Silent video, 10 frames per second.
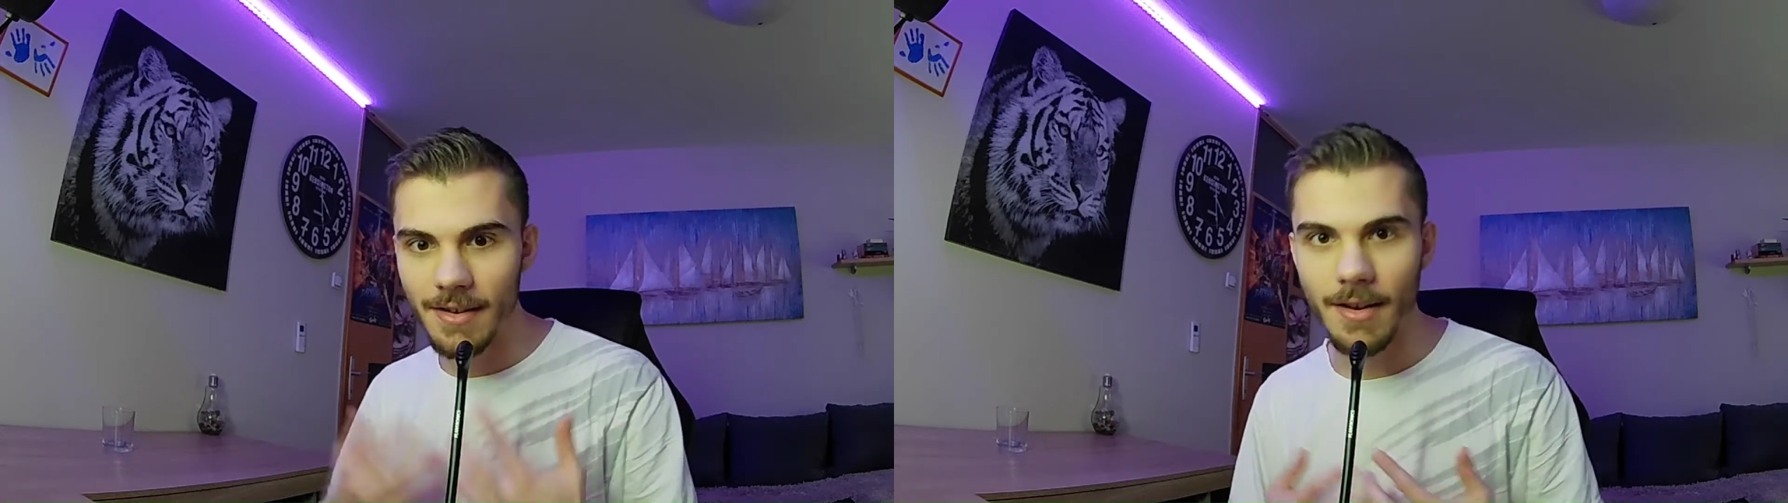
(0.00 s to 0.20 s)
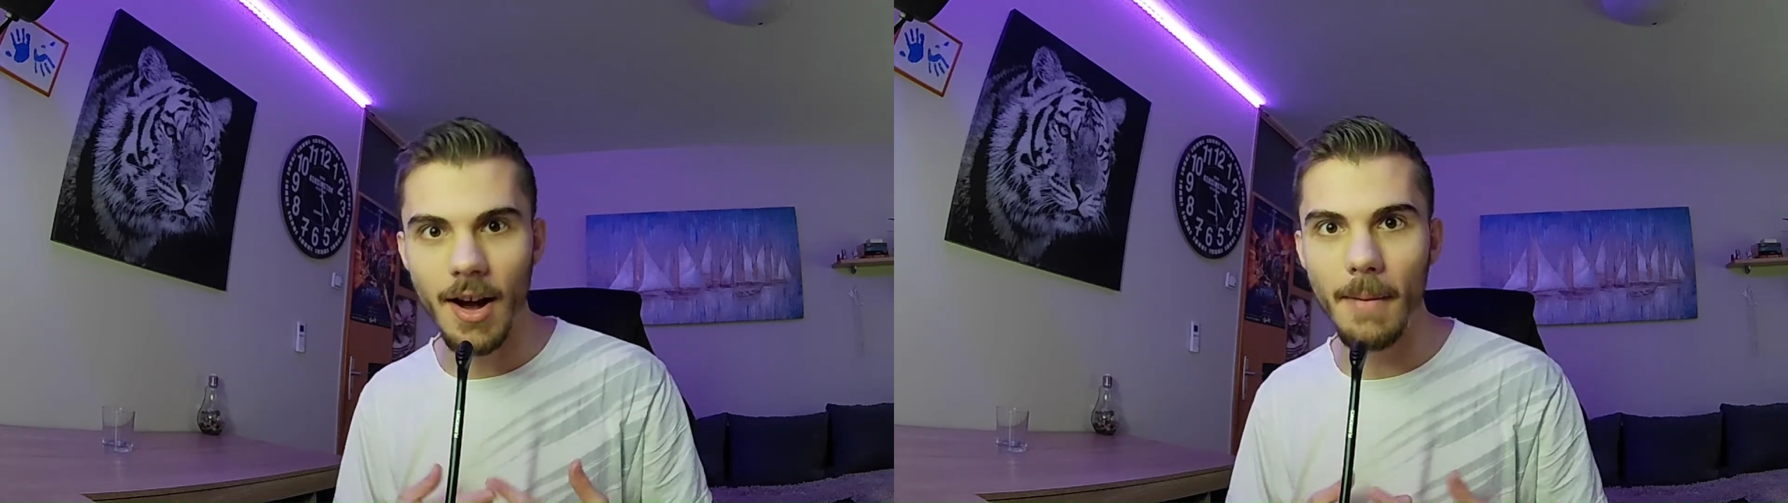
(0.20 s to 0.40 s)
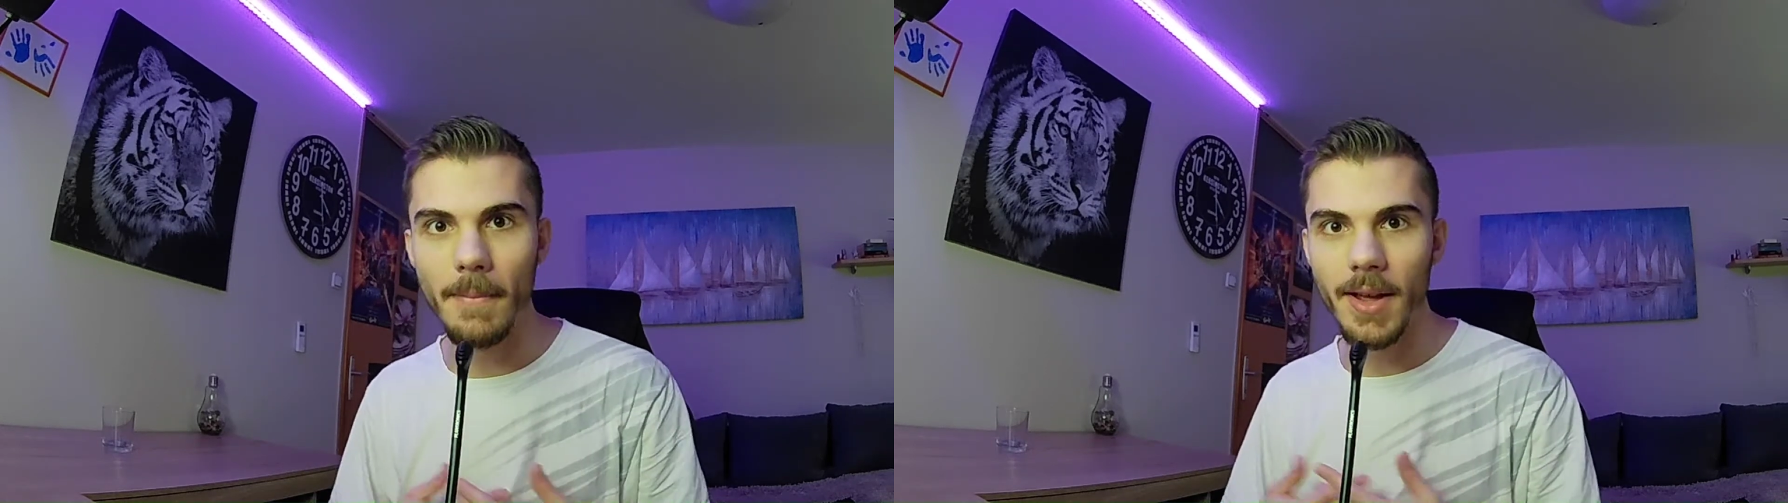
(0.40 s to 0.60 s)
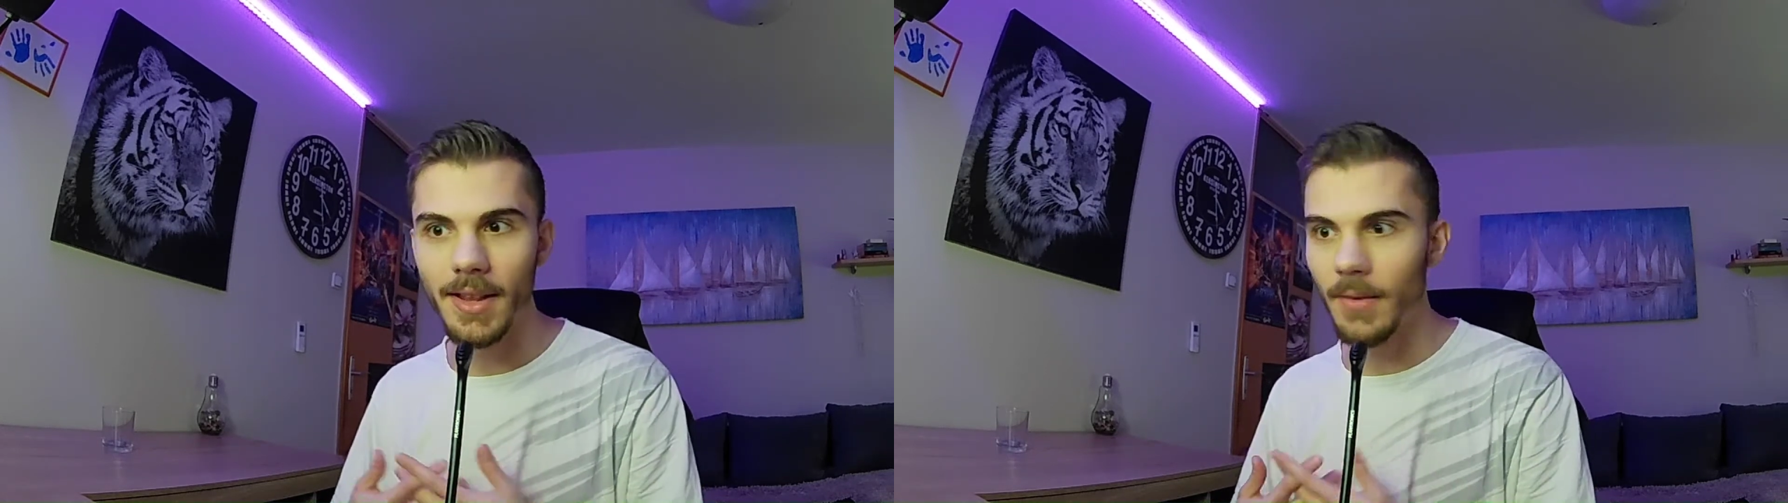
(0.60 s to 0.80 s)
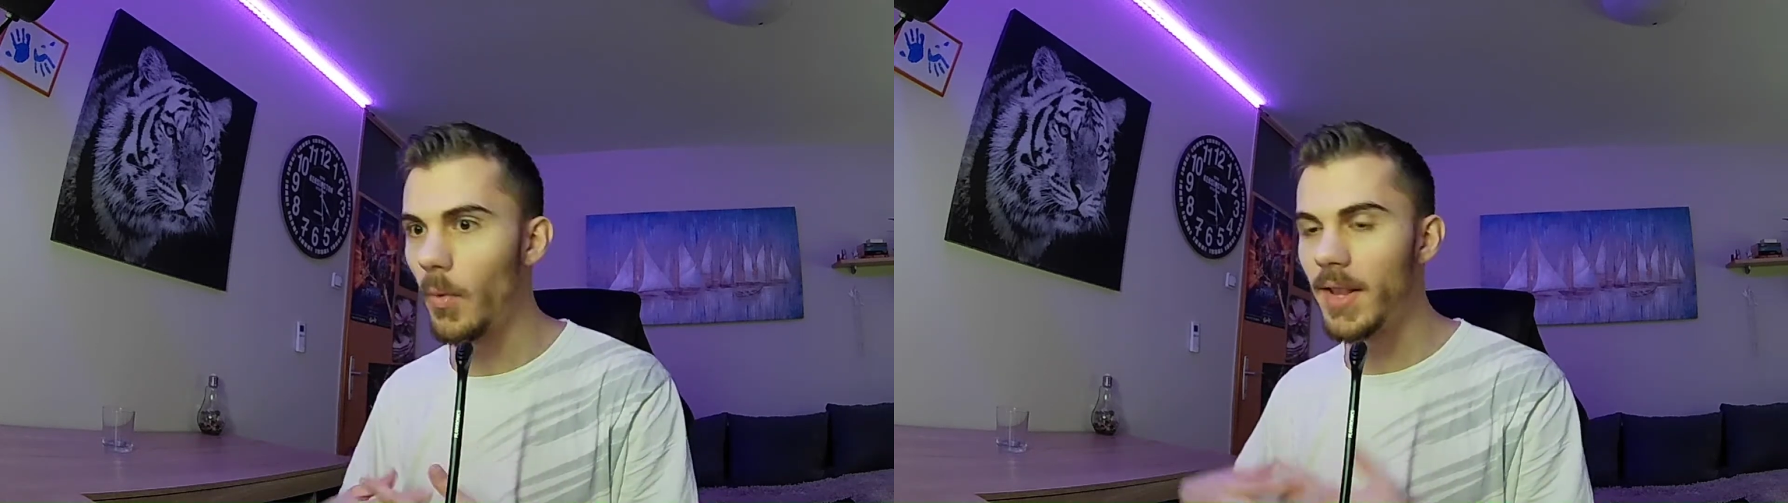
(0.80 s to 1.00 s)
the
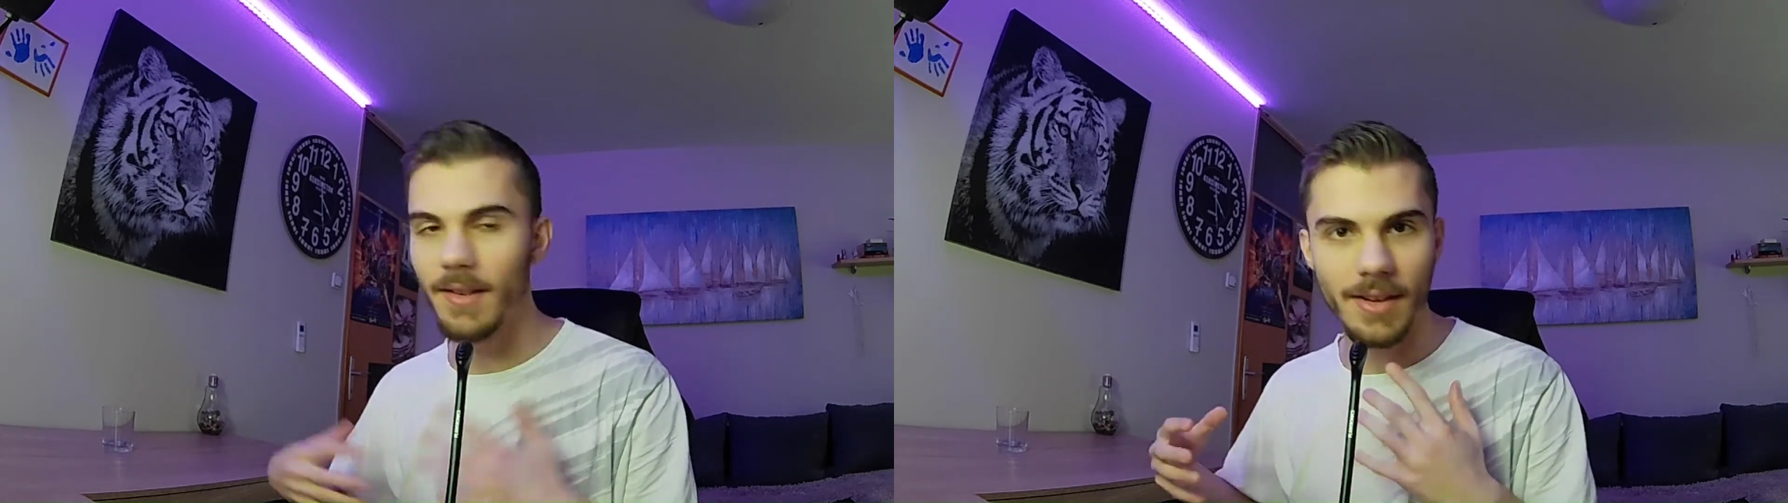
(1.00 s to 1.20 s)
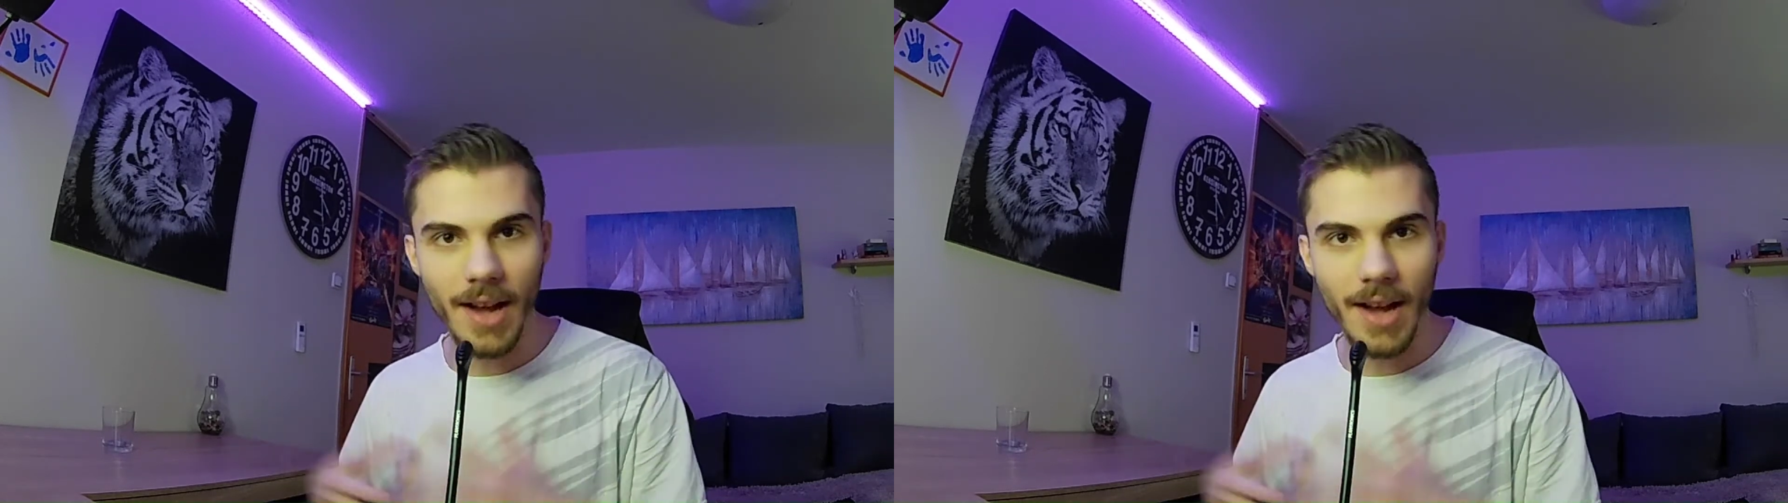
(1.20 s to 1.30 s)
combat when they're